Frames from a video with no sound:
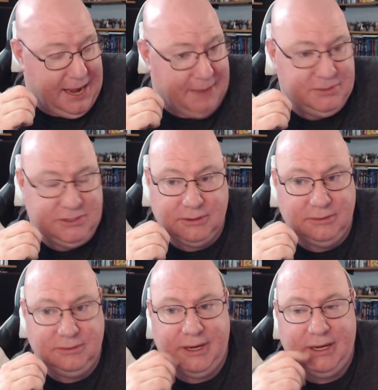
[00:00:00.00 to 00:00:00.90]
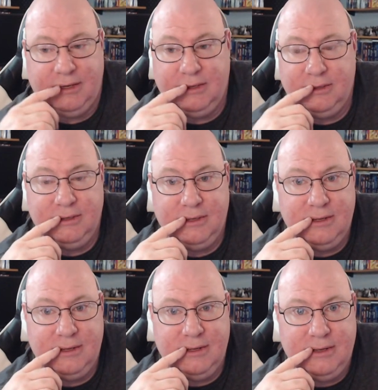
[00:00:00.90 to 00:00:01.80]
Absolutely.
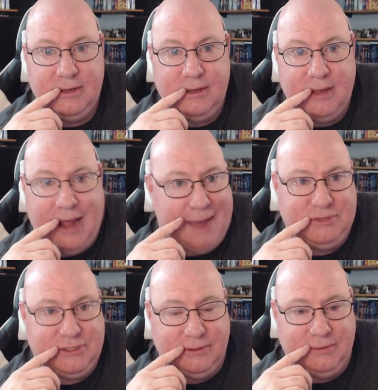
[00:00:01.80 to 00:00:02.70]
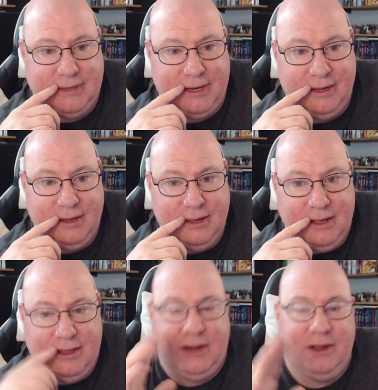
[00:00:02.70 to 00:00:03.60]
Absolutely.
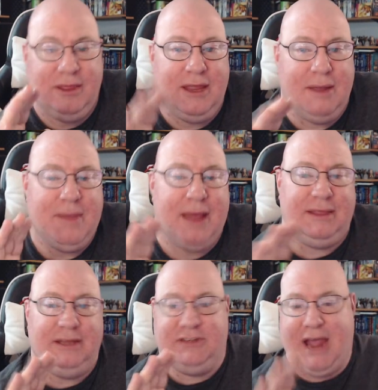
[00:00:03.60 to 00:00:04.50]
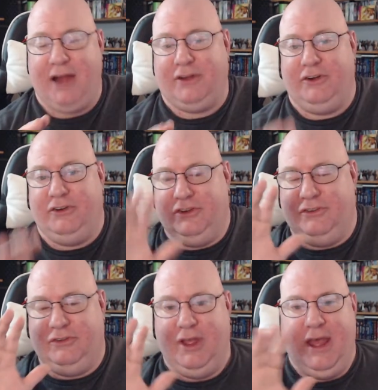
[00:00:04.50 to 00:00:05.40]
The good thing about these actors
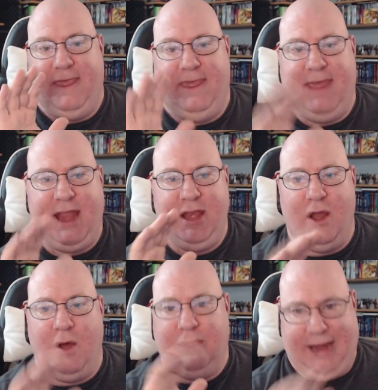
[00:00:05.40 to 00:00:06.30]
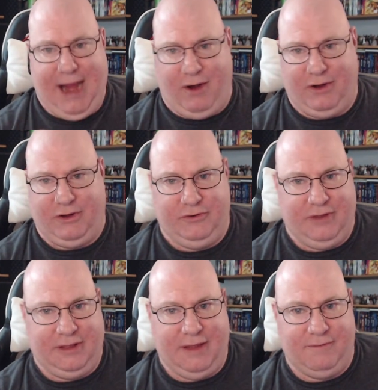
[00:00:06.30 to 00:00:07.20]
is they know the characters
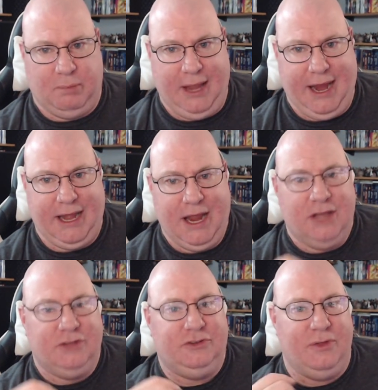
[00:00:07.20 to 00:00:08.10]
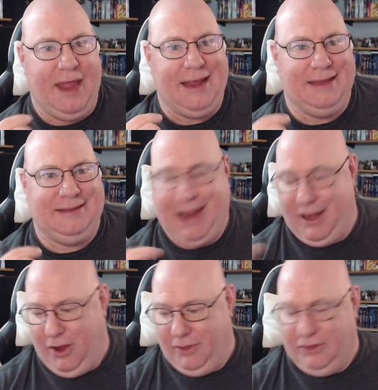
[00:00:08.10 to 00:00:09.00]
that they've played, so they can say,
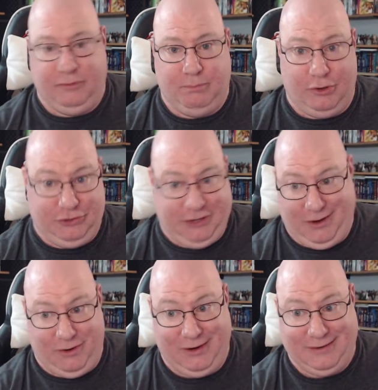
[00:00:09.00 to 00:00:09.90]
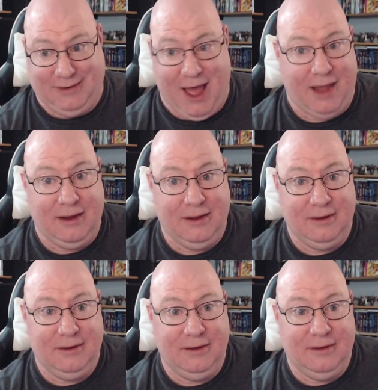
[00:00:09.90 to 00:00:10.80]
no, this is bullshit or it's not.
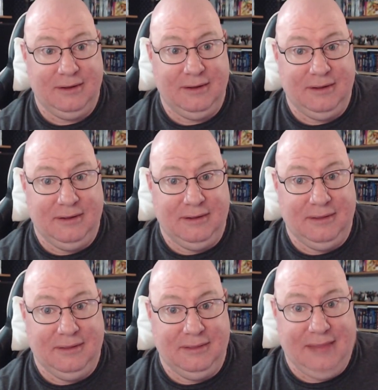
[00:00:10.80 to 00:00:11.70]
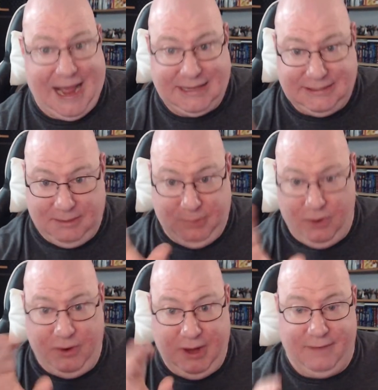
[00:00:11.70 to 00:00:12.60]
Right. That's the
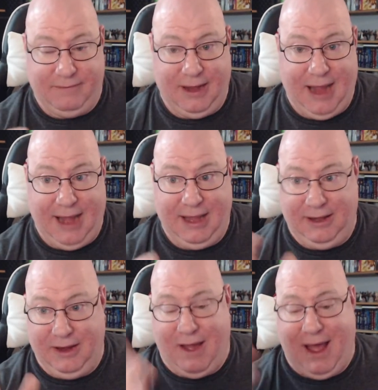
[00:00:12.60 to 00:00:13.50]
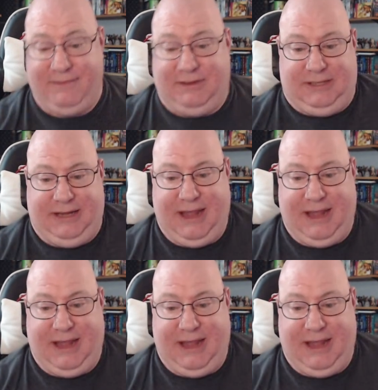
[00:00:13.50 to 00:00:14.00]
beauty of it. And, you know, obviously Kevin